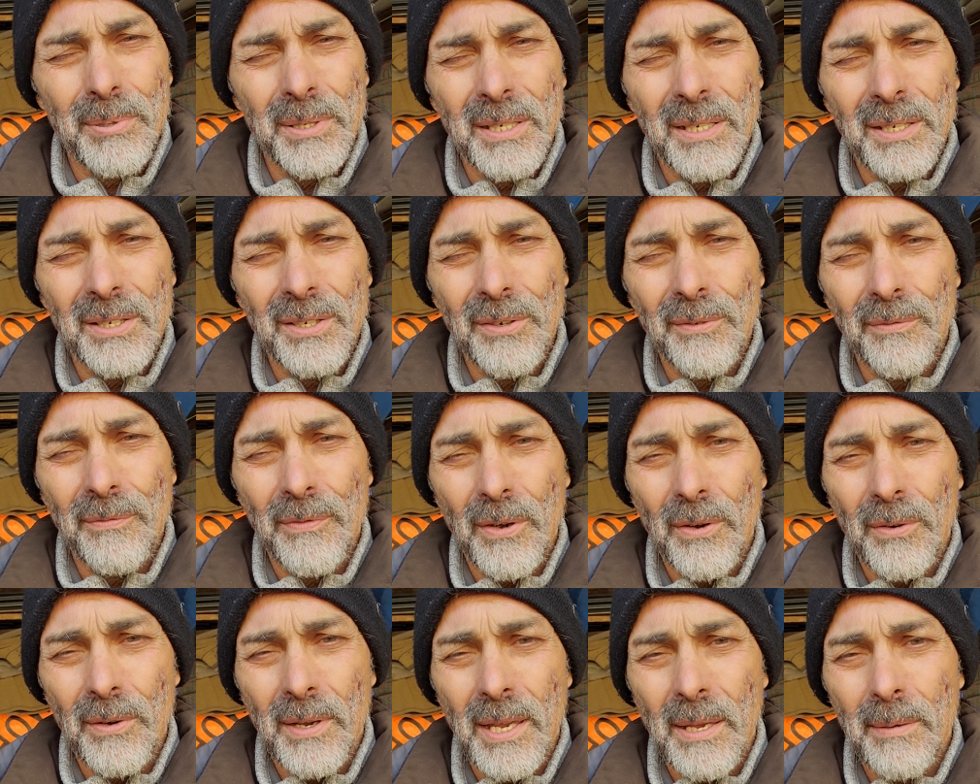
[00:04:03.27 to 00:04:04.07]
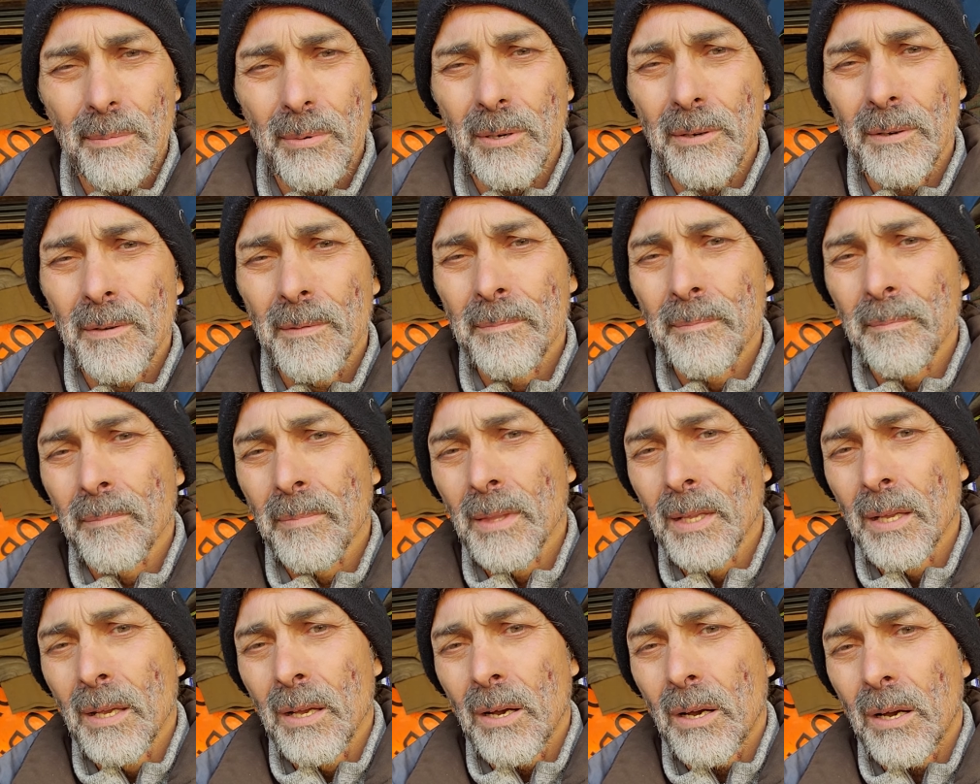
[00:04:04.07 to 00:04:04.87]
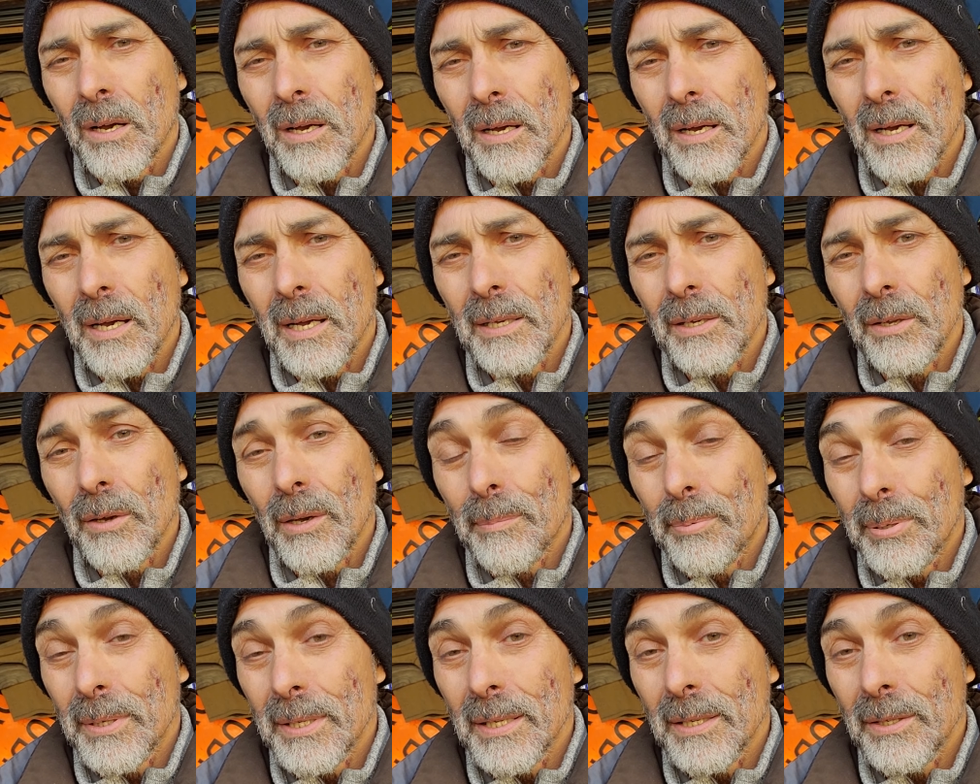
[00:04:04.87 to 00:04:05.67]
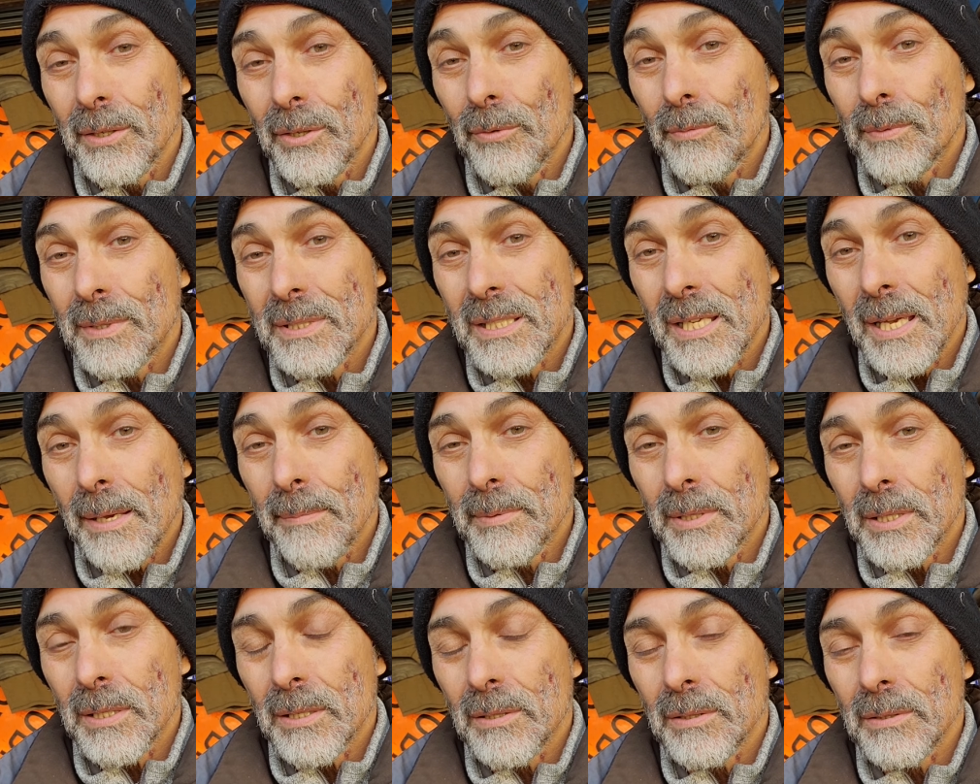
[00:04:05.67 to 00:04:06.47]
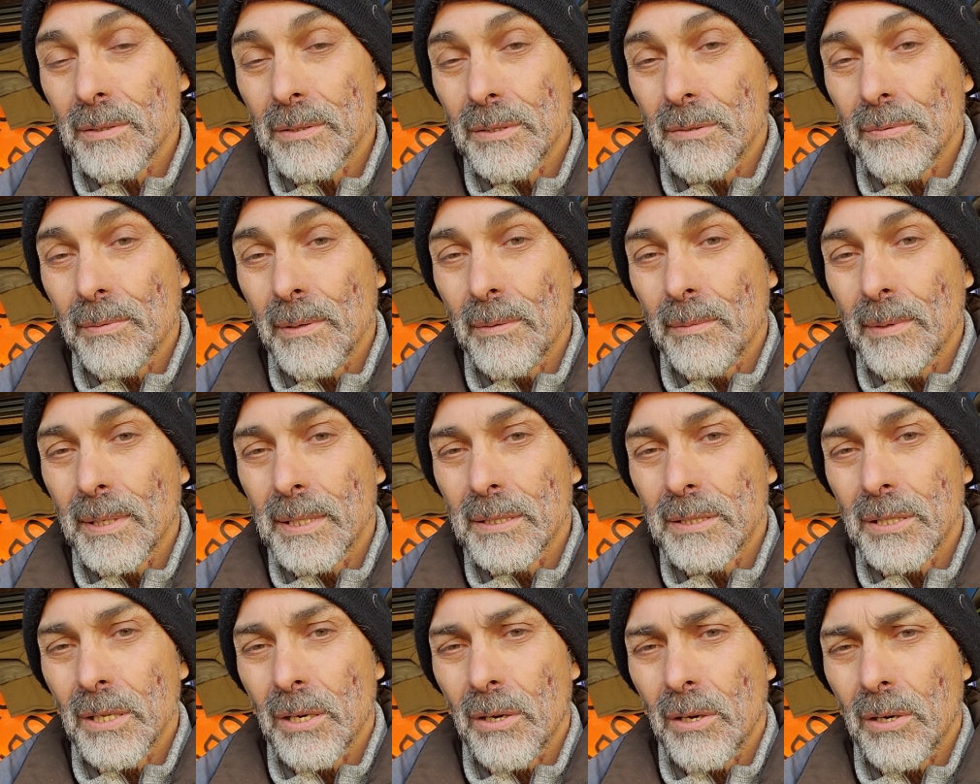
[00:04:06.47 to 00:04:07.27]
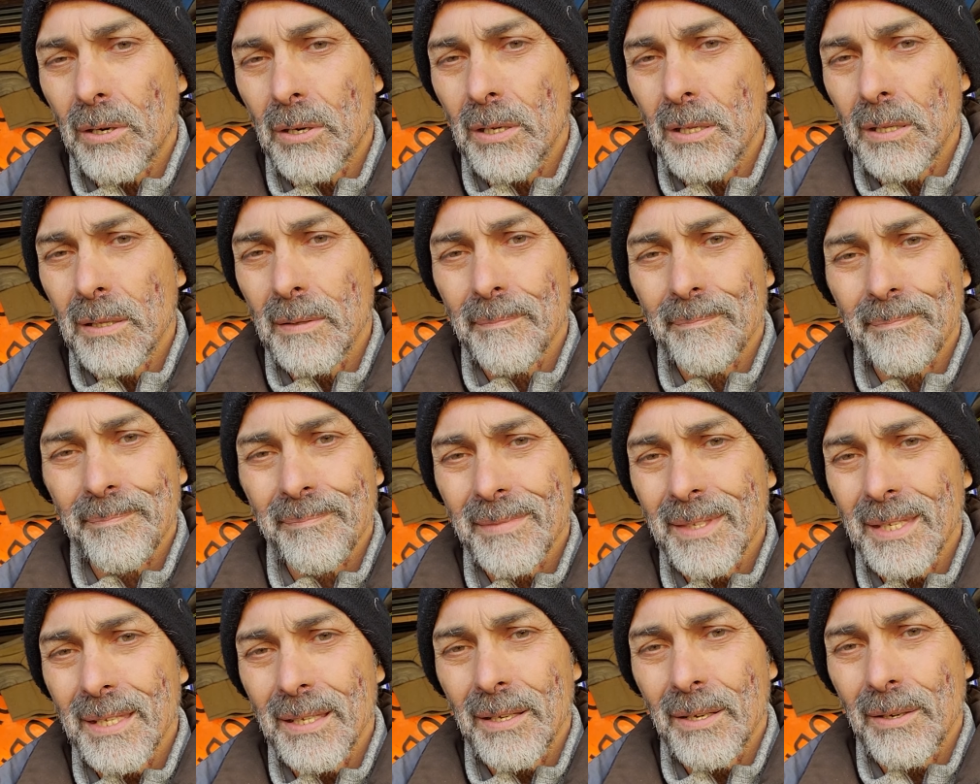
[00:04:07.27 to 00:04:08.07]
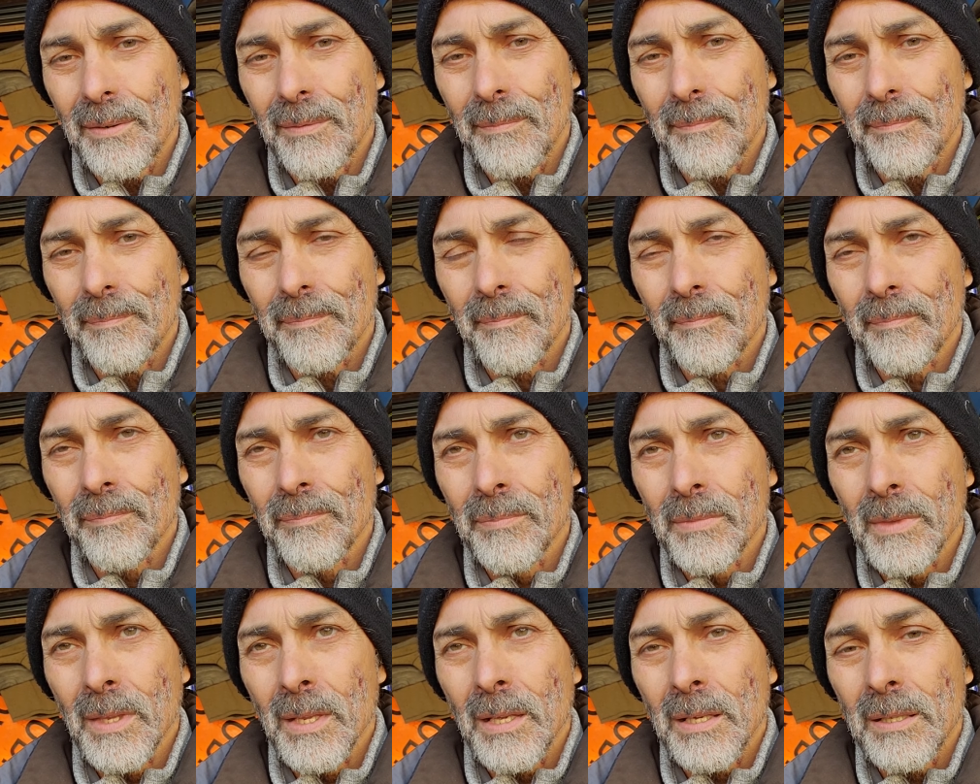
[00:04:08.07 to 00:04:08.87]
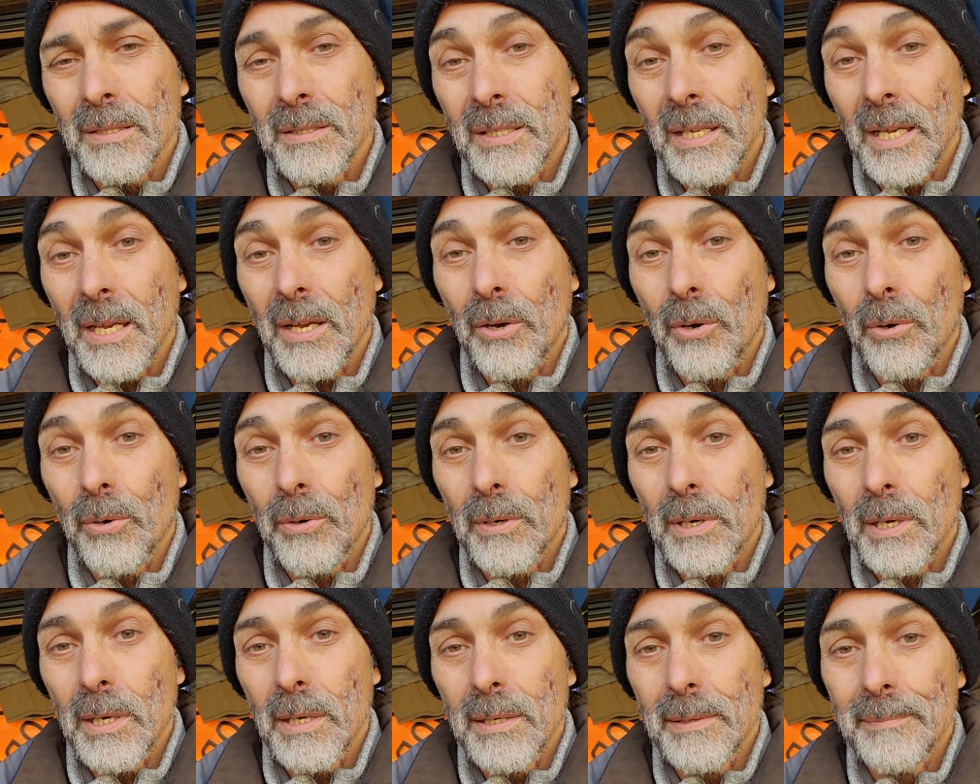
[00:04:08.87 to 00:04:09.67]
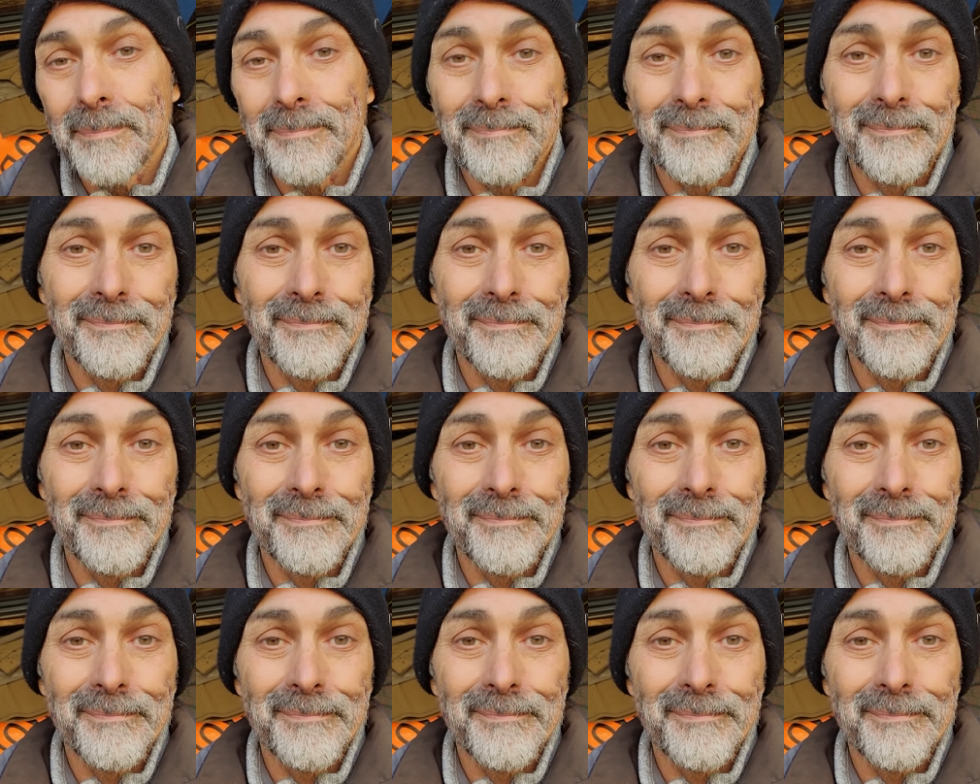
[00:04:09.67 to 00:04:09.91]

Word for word: I put a new phone cable. I know I put in new receptacles. We went to all, you know, Decora.